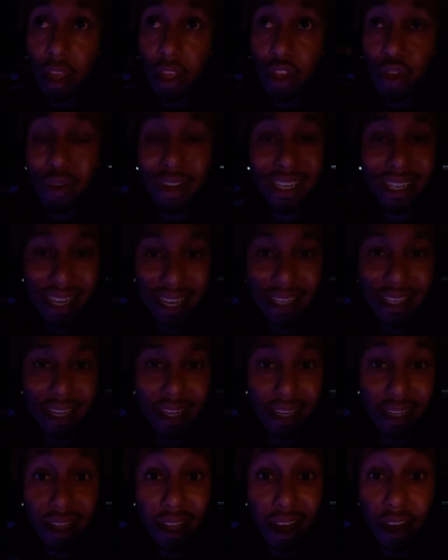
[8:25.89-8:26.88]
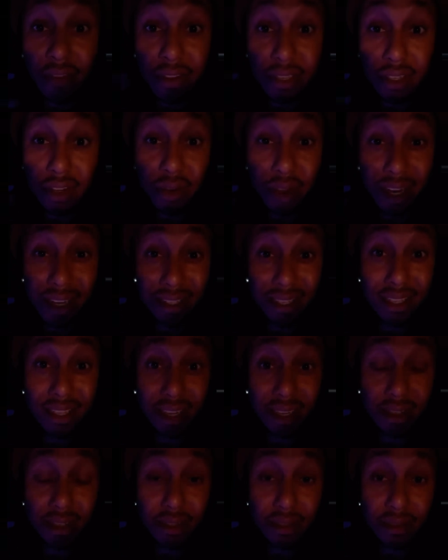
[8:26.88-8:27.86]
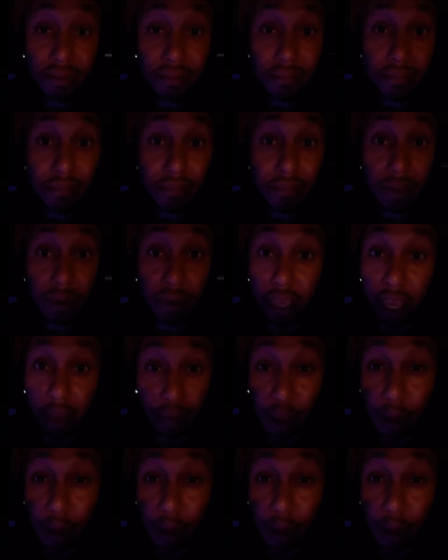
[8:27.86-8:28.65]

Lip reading: you're addicted. Love is the greatest addiction, okay?